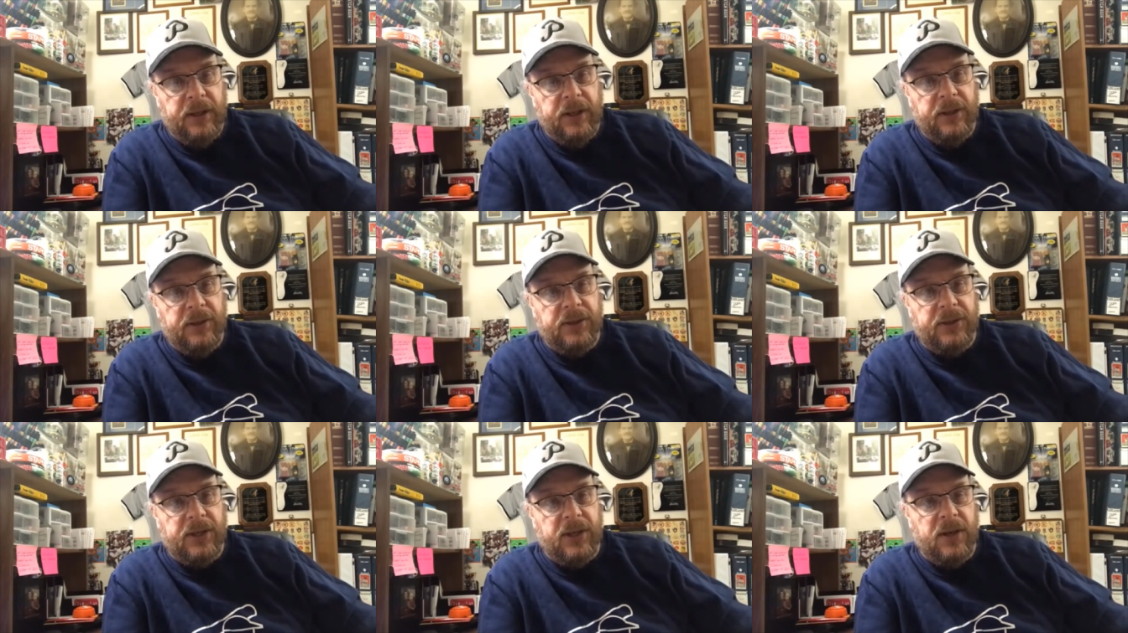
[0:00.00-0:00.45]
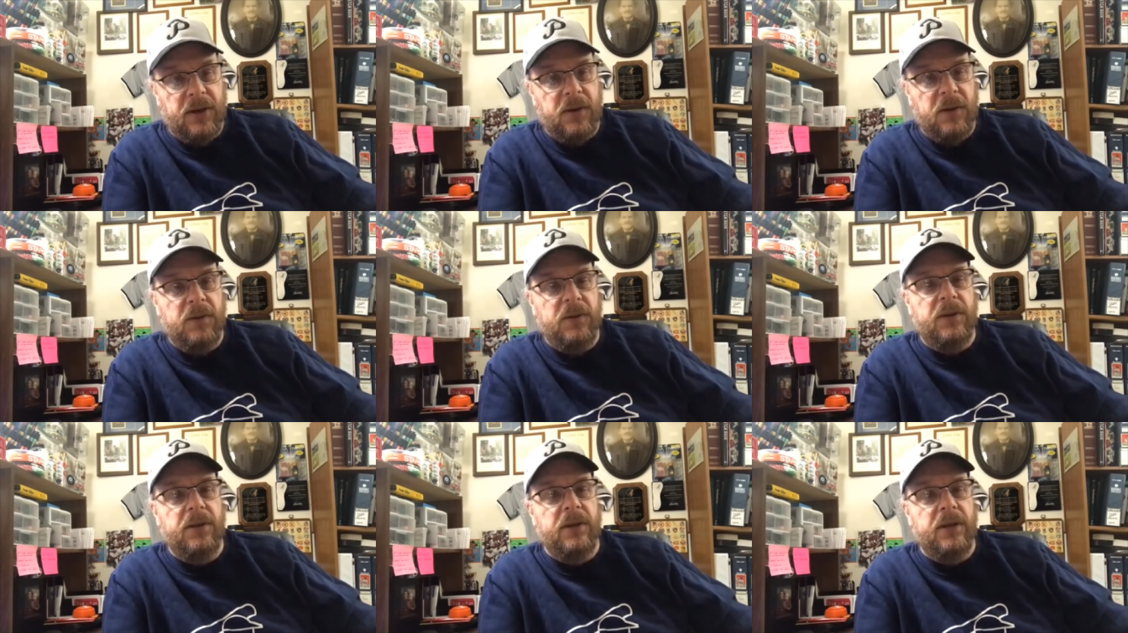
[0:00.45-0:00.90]

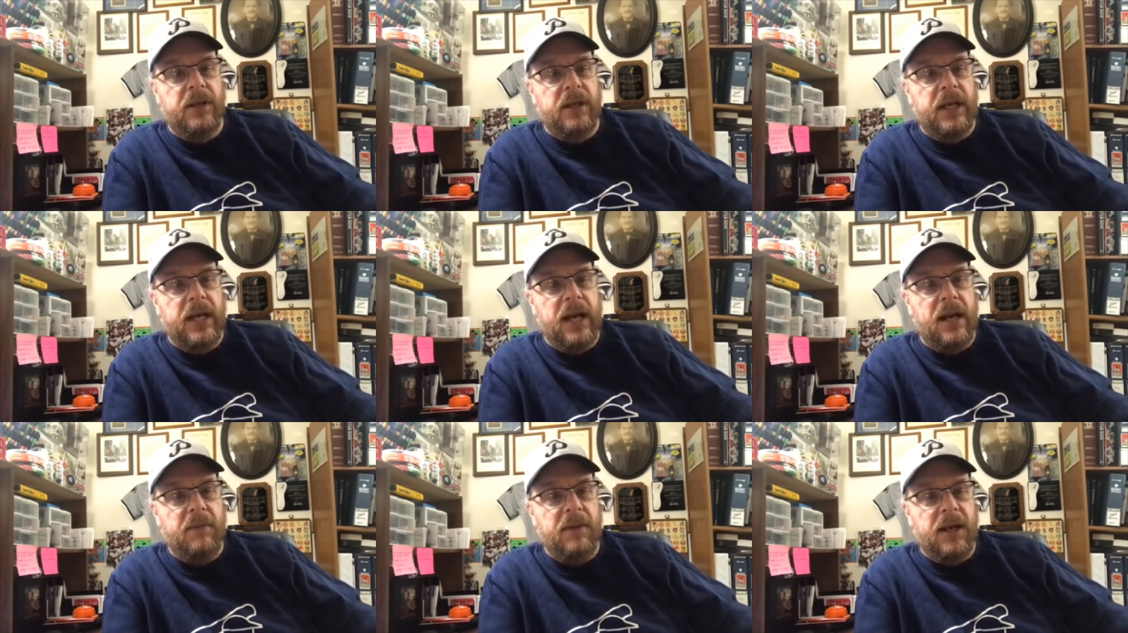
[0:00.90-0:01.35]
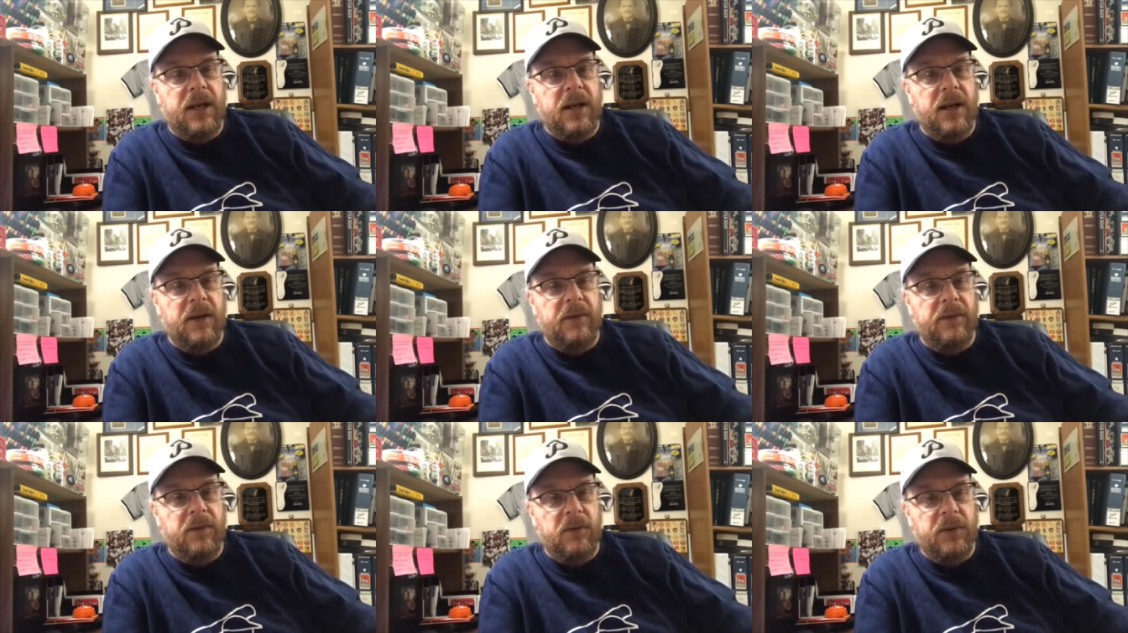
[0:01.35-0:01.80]
So you got to be
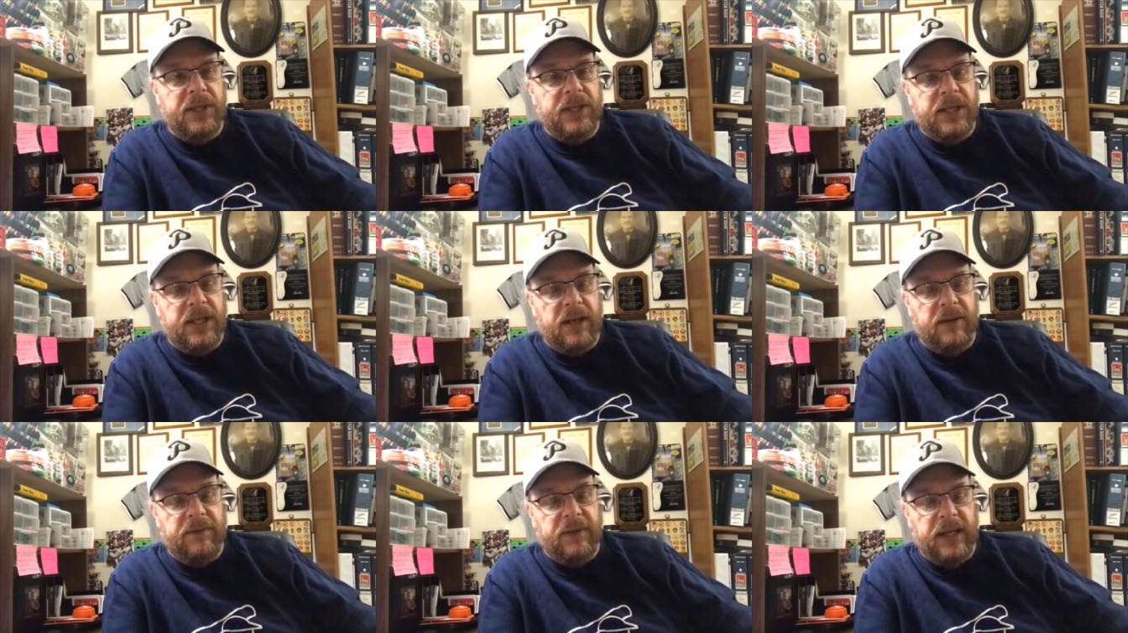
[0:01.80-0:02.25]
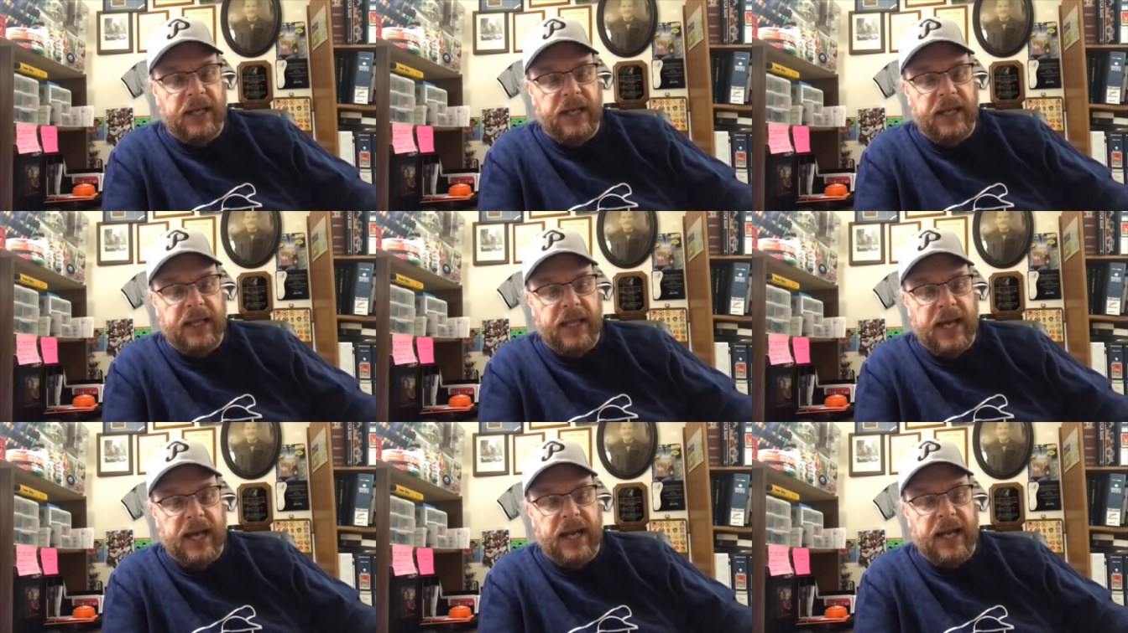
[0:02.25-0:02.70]
careful with stuff
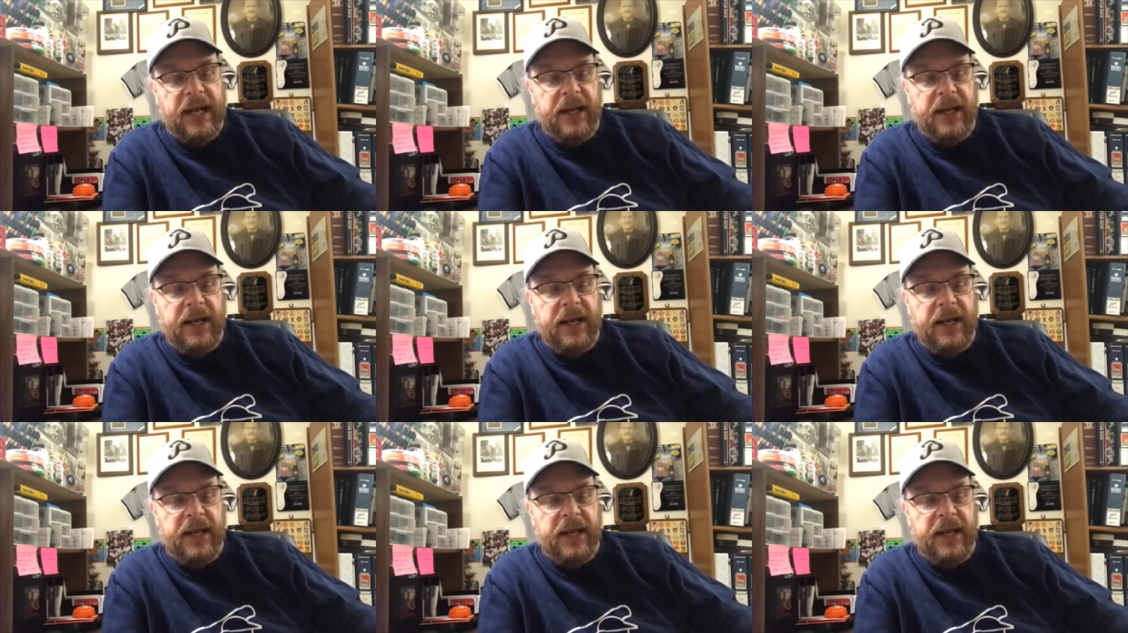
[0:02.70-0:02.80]
like that.